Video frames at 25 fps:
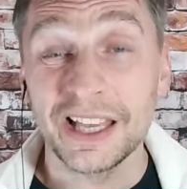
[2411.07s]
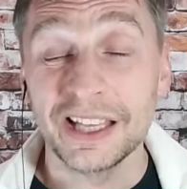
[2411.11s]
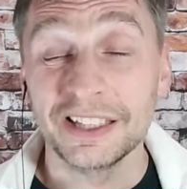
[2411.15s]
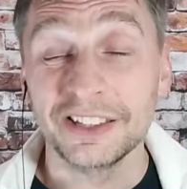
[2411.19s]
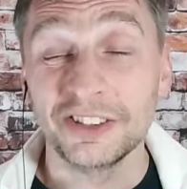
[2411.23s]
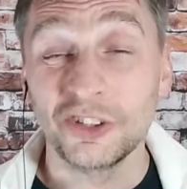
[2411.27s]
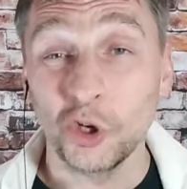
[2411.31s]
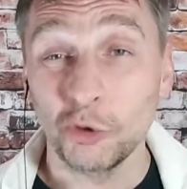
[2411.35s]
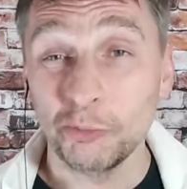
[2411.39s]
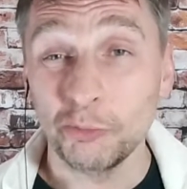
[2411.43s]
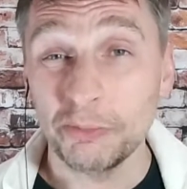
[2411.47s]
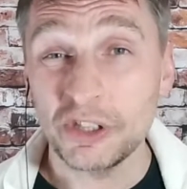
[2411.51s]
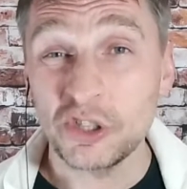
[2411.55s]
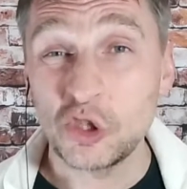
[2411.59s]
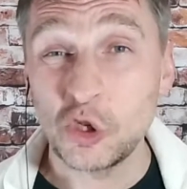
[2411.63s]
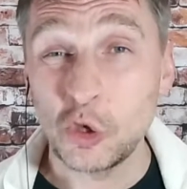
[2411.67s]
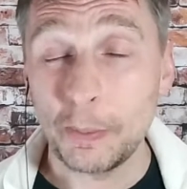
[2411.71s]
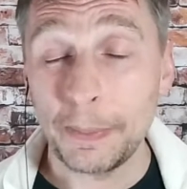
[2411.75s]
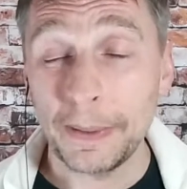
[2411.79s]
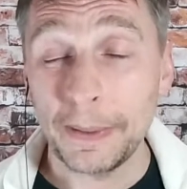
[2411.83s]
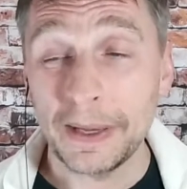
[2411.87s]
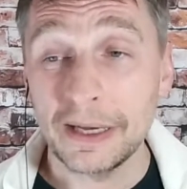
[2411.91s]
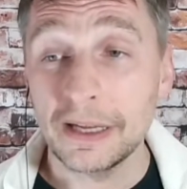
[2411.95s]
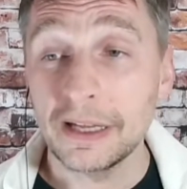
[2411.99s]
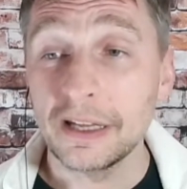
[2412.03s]
don't be
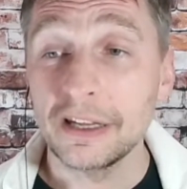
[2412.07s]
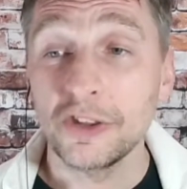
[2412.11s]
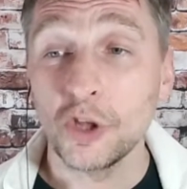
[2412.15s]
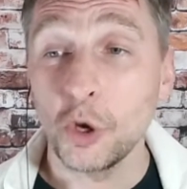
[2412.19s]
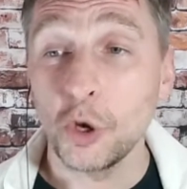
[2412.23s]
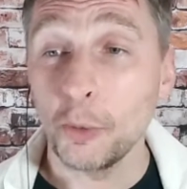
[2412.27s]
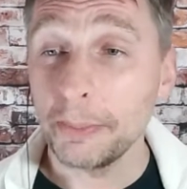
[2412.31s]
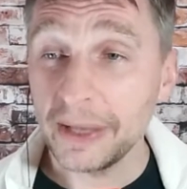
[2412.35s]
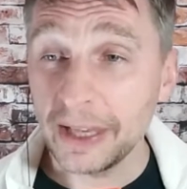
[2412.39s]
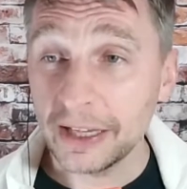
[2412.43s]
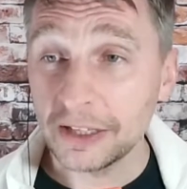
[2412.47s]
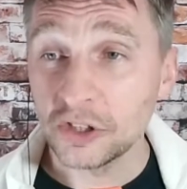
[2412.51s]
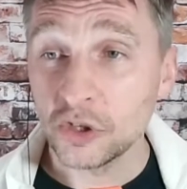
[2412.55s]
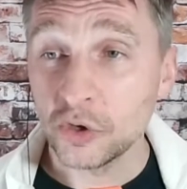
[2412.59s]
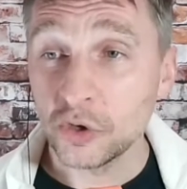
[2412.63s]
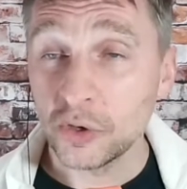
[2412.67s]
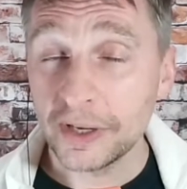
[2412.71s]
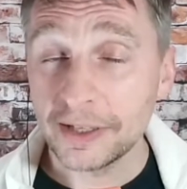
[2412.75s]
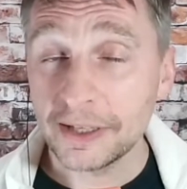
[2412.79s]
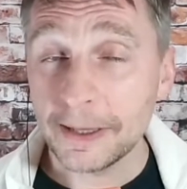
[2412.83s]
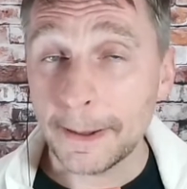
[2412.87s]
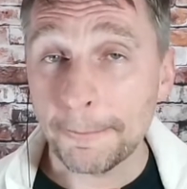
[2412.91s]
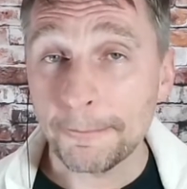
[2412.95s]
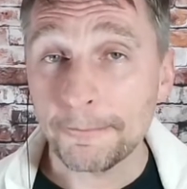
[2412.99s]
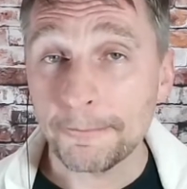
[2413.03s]
stupid, don't be
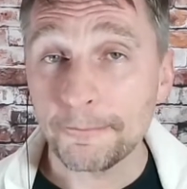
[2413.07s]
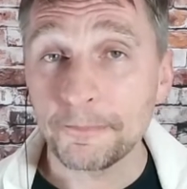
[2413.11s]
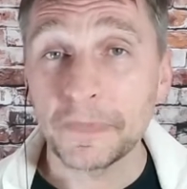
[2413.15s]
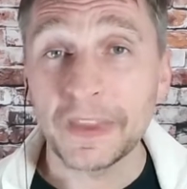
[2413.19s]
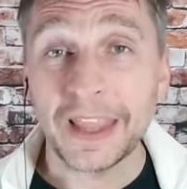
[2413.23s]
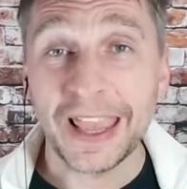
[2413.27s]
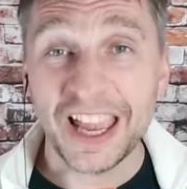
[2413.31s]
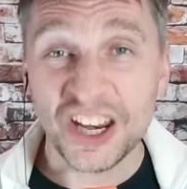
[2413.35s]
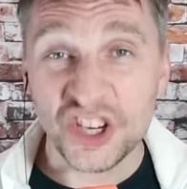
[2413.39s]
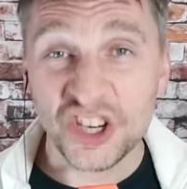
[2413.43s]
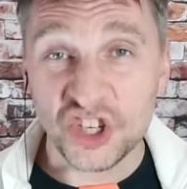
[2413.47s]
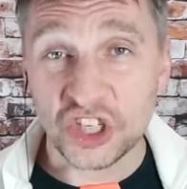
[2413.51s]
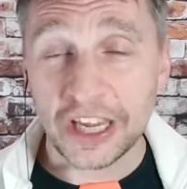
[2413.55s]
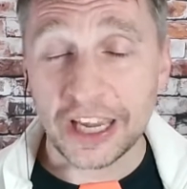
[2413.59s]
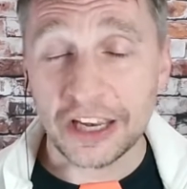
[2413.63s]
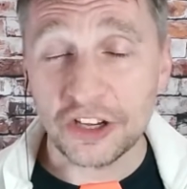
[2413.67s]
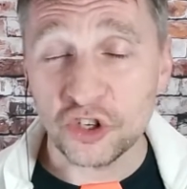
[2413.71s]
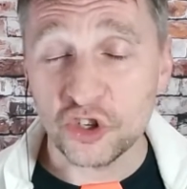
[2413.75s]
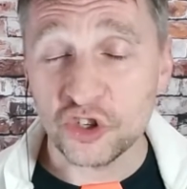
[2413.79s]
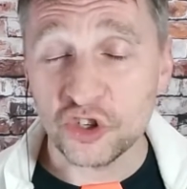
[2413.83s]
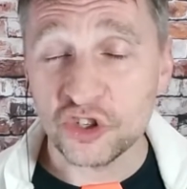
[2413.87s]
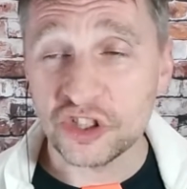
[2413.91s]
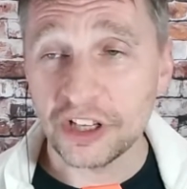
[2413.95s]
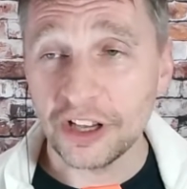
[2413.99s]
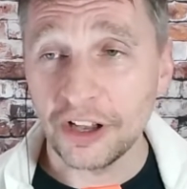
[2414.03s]
ignorant, educate
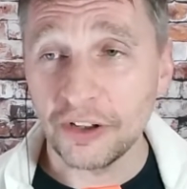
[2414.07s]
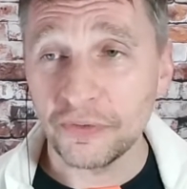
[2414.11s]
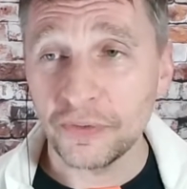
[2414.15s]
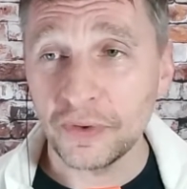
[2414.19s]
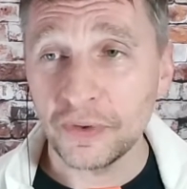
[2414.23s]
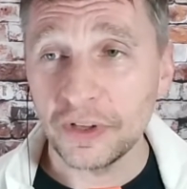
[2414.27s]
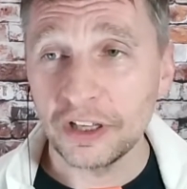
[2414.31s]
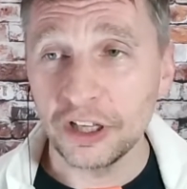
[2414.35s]
yourself,